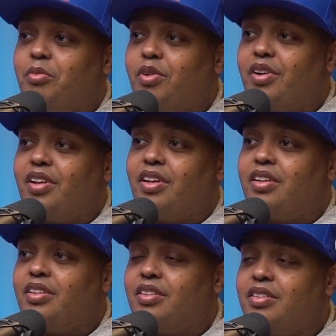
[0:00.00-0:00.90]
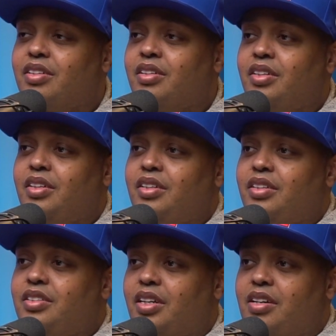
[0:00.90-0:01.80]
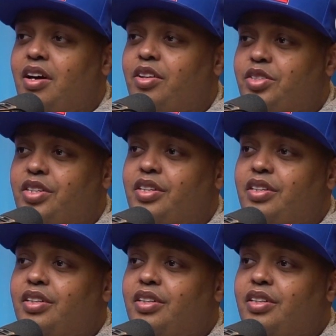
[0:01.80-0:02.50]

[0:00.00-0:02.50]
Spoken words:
working in the technology